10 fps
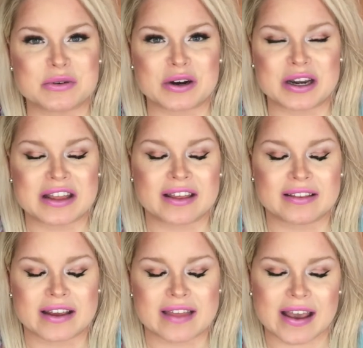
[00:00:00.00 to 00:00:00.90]
or anything
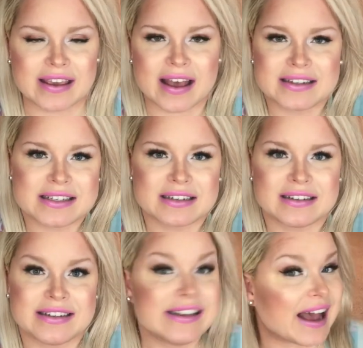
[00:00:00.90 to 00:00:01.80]
like that yet.
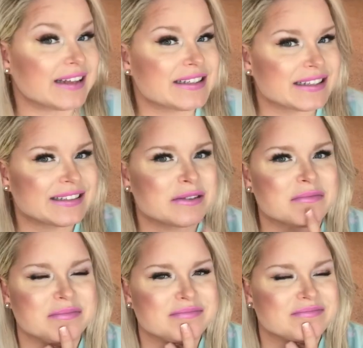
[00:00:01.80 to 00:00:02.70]
Yet.
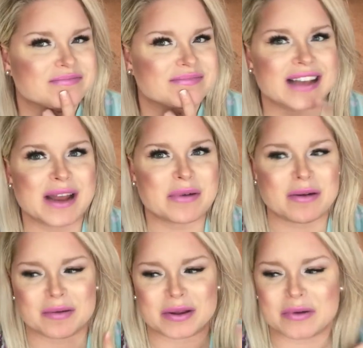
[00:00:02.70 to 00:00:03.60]
I
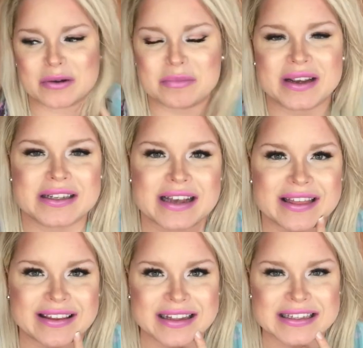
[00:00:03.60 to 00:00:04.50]
probably won't because I
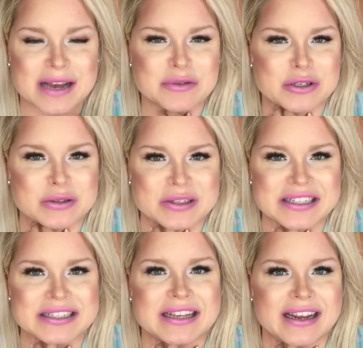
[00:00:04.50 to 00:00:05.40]
think that's absolutely
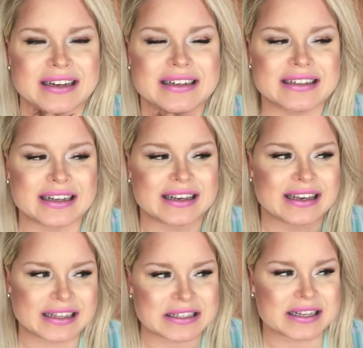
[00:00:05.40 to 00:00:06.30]
insane. Like,
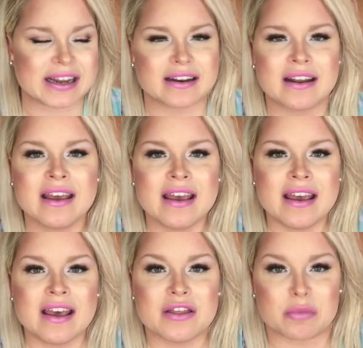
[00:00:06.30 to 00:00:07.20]
insane,
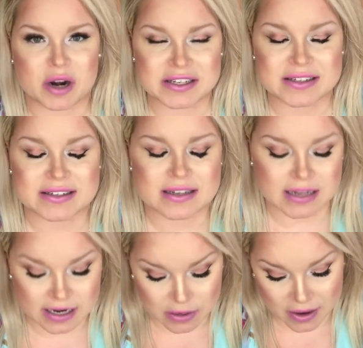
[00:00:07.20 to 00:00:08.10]
the prices.
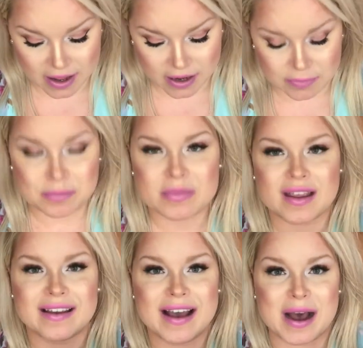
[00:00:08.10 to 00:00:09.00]
Anyway,
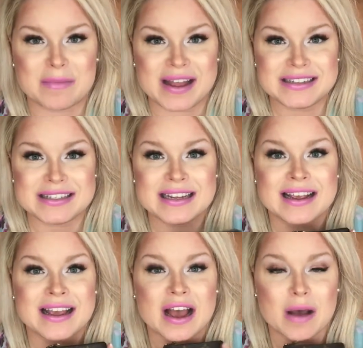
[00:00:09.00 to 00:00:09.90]
comment
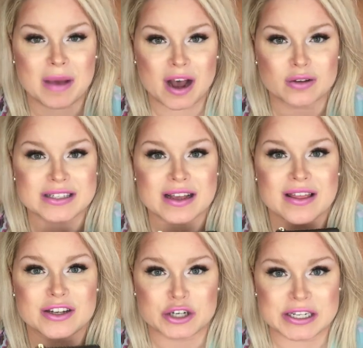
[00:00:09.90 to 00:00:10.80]
about
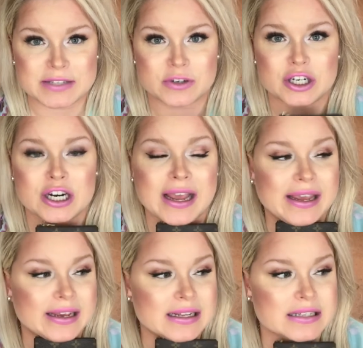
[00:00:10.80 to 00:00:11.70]
the transfer
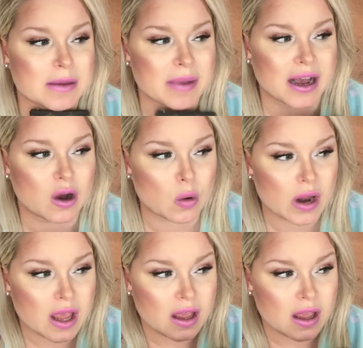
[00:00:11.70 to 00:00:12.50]
and about